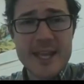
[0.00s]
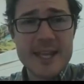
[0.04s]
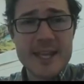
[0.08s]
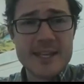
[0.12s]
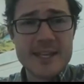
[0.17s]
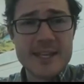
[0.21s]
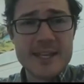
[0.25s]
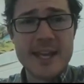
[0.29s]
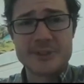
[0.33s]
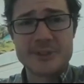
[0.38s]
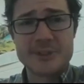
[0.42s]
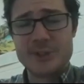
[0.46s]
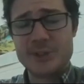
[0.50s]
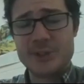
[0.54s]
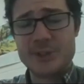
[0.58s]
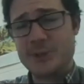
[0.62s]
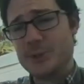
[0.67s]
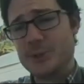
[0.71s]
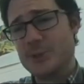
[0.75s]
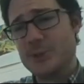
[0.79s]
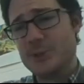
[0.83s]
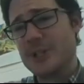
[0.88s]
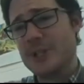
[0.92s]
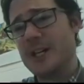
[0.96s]
Yeah,
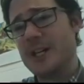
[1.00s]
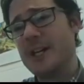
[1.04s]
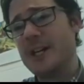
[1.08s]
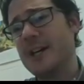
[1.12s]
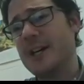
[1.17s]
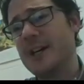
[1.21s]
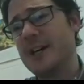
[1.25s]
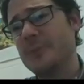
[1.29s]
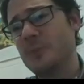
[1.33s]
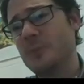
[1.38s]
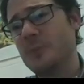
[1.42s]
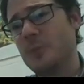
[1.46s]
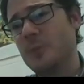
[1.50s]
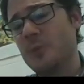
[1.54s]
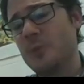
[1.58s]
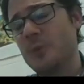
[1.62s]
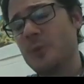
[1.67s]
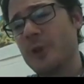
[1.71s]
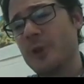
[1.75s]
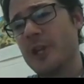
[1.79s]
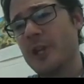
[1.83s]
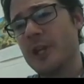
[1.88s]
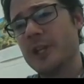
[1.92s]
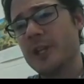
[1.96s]
so
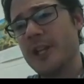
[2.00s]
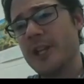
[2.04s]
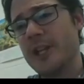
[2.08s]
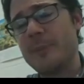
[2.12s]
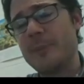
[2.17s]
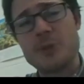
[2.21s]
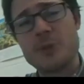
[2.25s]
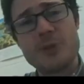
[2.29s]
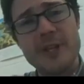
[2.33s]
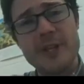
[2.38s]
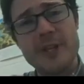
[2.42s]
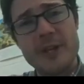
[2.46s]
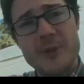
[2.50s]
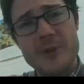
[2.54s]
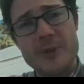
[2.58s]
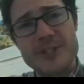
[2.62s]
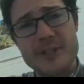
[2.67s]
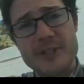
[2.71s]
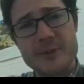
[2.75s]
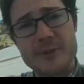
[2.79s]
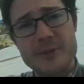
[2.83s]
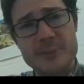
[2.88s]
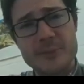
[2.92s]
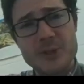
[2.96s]
the laboratory that we
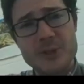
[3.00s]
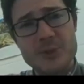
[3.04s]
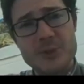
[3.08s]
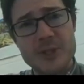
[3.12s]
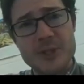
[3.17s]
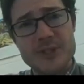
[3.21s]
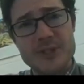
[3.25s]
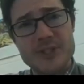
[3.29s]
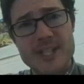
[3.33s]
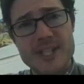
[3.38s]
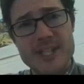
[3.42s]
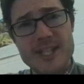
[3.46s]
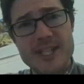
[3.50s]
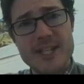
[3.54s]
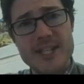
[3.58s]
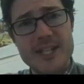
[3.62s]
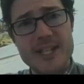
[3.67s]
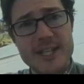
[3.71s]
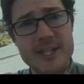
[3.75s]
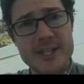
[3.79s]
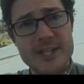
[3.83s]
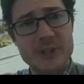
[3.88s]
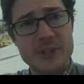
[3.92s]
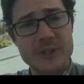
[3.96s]
send them to is the
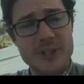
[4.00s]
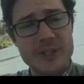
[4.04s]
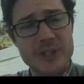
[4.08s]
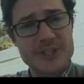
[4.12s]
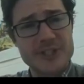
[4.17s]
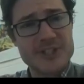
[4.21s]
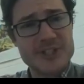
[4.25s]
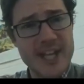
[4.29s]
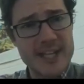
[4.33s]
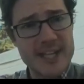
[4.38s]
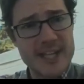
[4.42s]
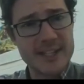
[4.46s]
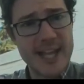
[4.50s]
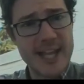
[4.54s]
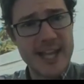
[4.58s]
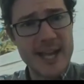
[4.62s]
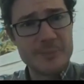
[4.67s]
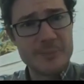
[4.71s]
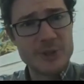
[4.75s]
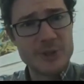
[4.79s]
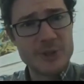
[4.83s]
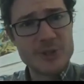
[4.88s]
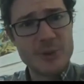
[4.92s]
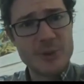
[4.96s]
Eagle, the state
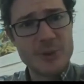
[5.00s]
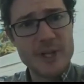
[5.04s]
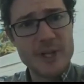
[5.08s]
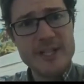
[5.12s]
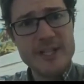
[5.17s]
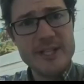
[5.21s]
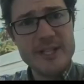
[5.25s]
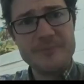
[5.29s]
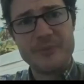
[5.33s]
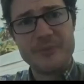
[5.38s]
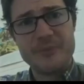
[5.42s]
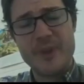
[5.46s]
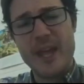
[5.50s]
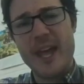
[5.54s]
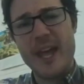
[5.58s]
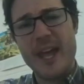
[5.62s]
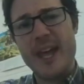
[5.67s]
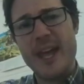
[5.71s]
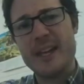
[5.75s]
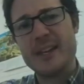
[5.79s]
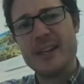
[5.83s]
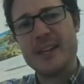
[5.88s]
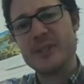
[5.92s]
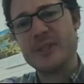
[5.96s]
laboratory,
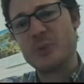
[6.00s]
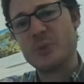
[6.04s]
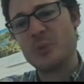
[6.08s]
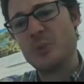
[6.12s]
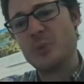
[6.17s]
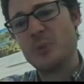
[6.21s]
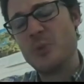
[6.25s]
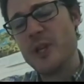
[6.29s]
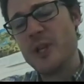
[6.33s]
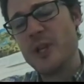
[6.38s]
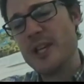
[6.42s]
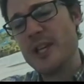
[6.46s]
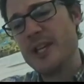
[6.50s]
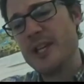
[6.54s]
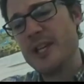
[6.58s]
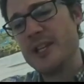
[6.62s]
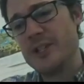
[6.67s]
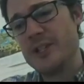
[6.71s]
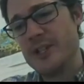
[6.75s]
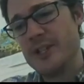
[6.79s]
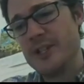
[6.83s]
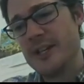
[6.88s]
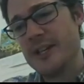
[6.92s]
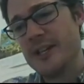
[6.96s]
and
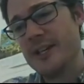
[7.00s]
we